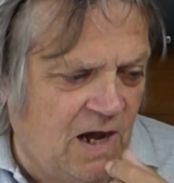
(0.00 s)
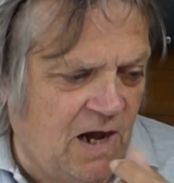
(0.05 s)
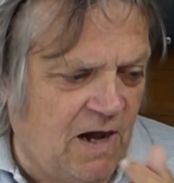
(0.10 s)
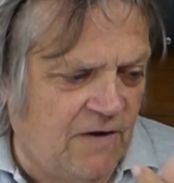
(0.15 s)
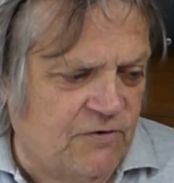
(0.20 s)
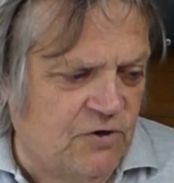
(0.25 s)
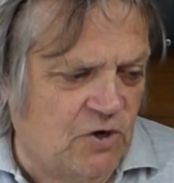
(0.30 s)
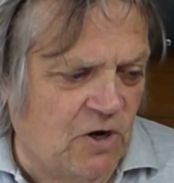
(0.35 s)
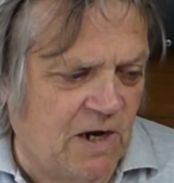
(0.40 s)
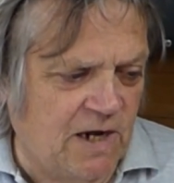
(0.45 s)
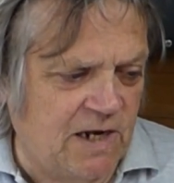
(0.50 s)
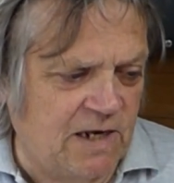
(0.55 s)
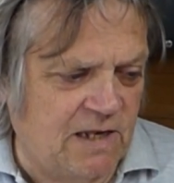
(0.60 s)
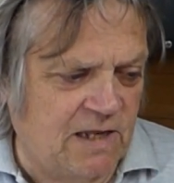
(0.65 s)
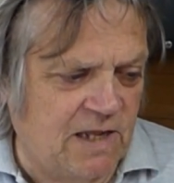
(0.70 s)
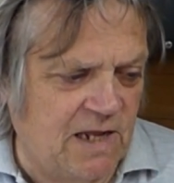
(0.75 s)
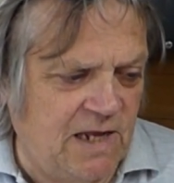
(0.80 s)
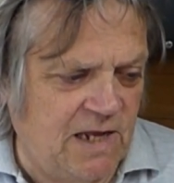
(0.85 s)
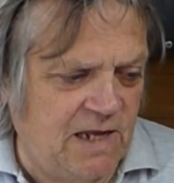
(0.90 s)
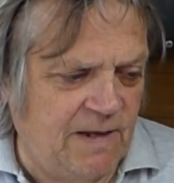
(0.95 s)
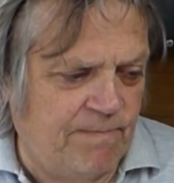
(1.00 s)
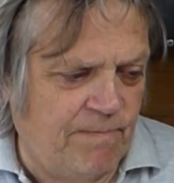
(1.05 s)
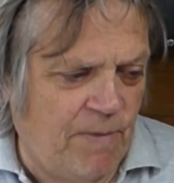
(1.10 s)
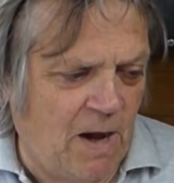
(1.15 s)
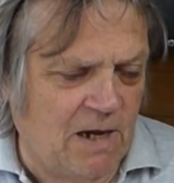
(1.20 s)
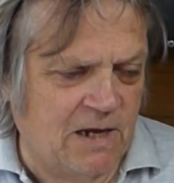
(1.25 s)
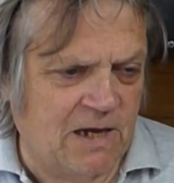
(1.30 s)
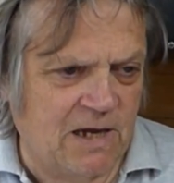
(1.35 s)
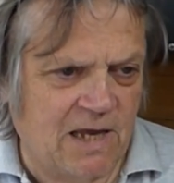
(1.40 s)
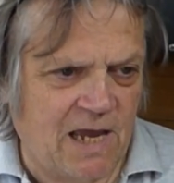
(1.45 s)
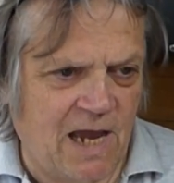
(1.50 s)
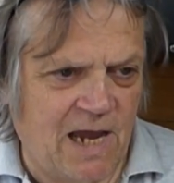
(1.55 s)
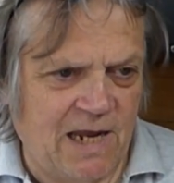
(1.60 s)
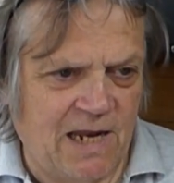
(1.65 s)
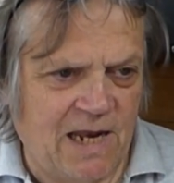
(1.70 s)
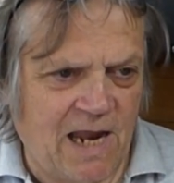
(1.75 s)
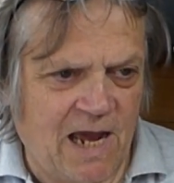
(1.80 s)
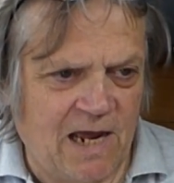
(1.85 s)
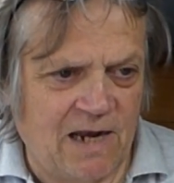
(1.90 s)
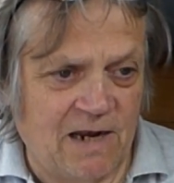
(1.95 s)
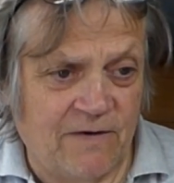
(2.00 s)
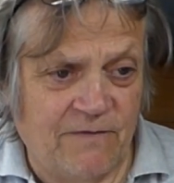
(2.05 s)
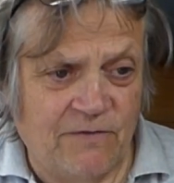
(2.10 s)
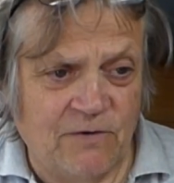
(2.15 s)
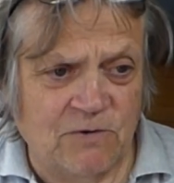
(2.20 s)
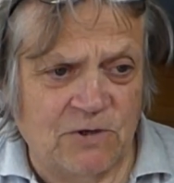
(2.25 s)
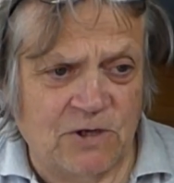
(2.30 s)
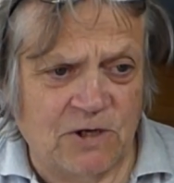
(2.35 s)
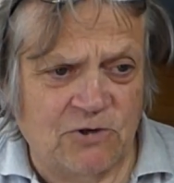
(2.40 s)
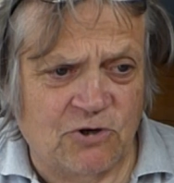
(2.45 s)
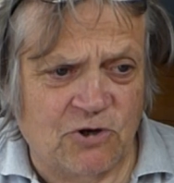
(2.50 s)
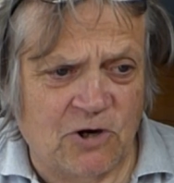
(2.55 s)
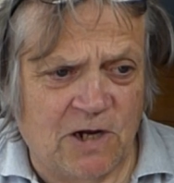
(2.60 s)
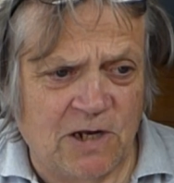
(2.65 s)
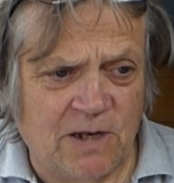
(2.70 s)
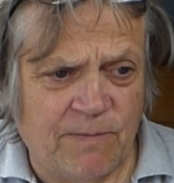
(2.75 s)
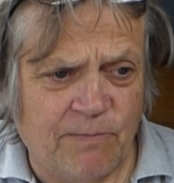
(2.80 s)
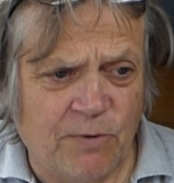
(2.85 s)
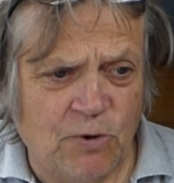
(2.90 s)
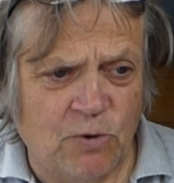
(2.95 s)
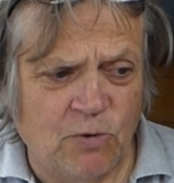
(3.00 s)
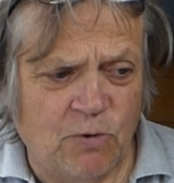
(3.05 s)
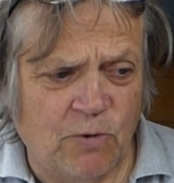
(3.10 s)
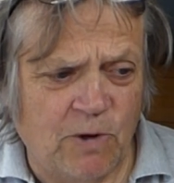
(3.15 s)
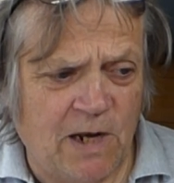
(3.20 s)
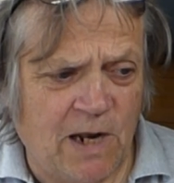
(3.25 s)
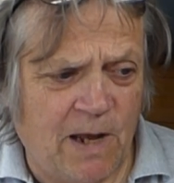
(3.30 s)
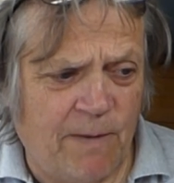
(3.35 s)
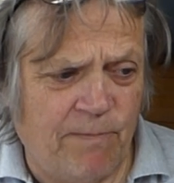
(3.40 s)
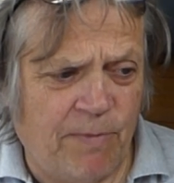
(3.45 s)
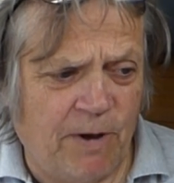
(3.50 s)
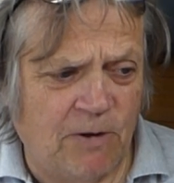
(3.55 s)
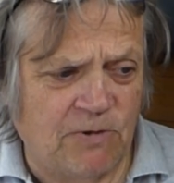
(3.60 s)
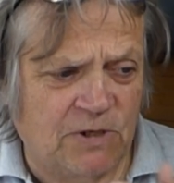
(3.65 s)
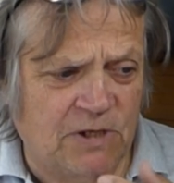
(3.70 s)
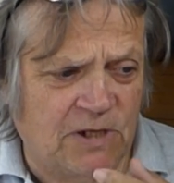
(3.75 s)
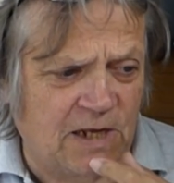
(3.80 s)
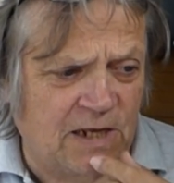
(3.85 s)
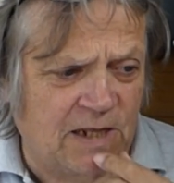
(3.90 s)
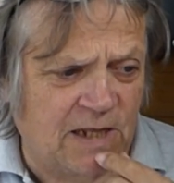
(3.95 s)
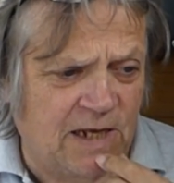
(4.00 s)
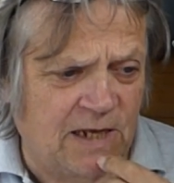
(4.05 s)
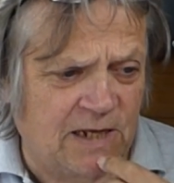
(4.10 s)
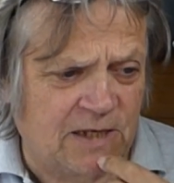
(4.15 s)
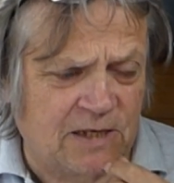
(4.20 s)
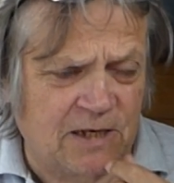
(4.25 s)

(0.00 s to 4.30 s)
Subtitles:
I've tried the Pug again and I've also tried the Baldwin and both stick there,